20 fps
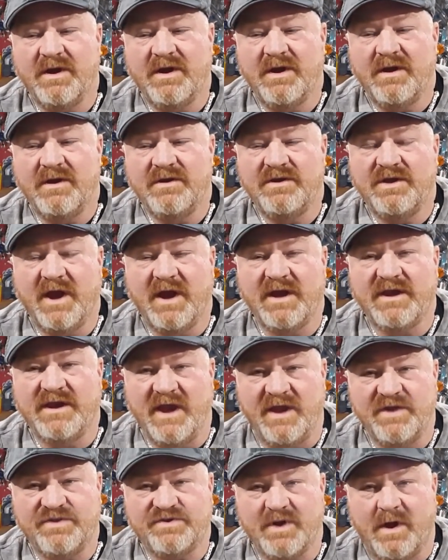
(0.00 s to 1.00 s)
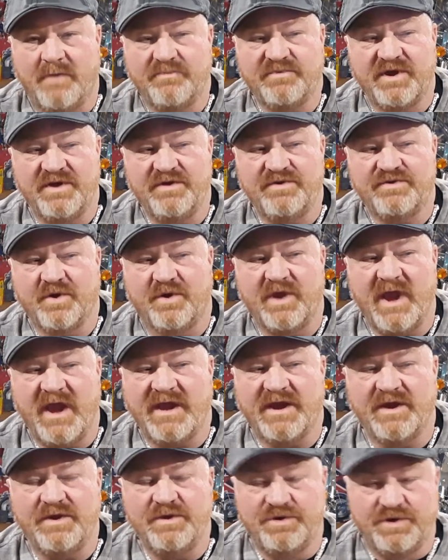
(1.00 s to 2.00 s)
to get something so they
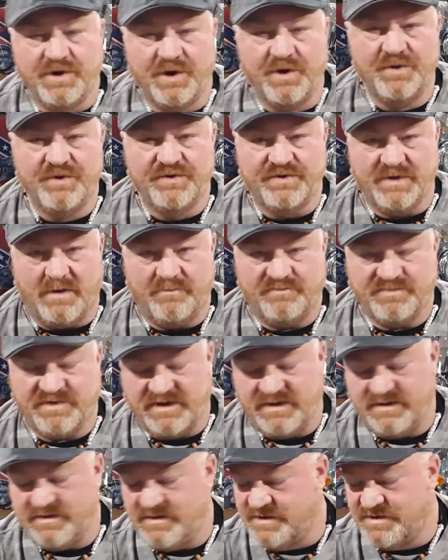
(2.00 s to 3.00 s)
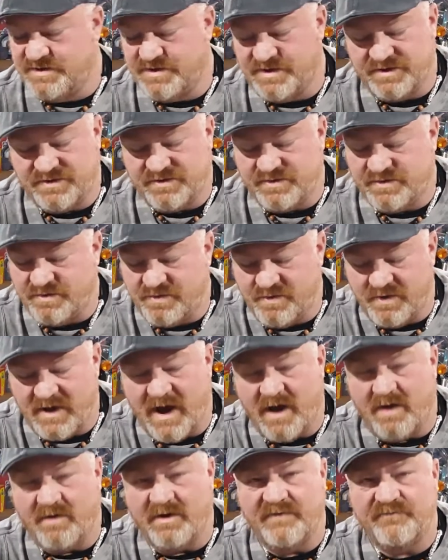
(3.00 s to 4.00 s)
can do something. It's just
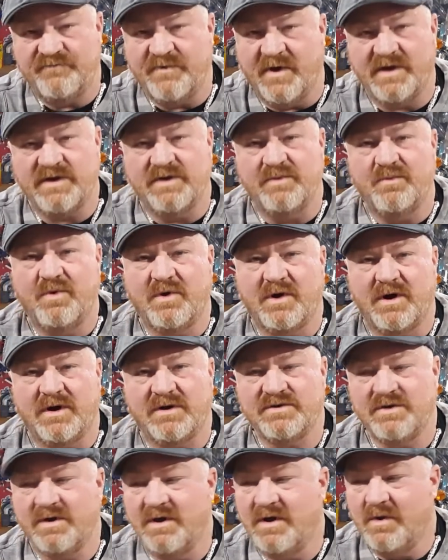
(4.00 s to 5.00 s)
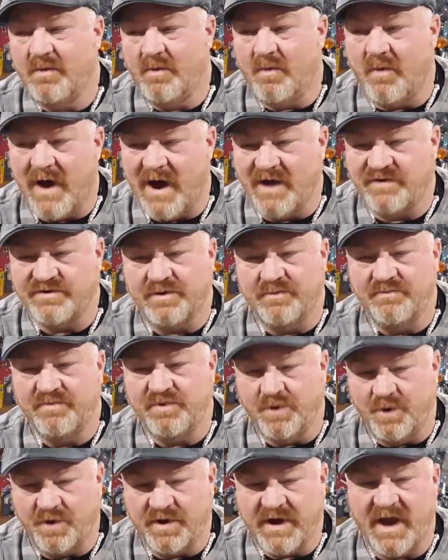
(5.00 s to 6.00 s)
how it fucking works. Watch them,
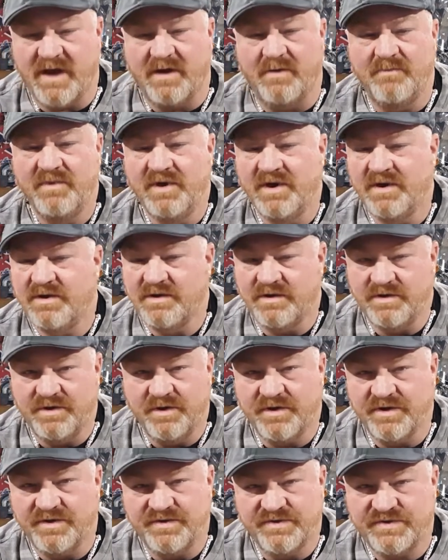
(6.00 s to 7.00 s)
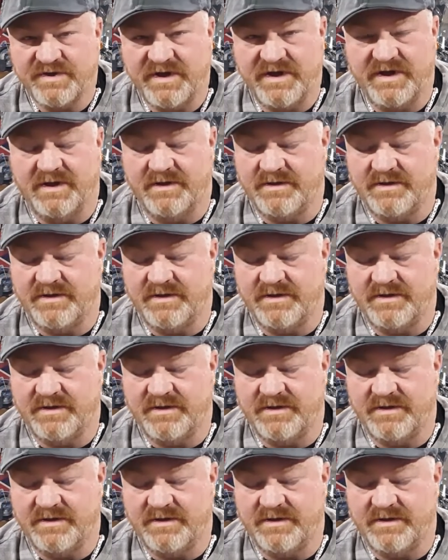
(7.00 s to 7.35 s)
look at them, and you can see it.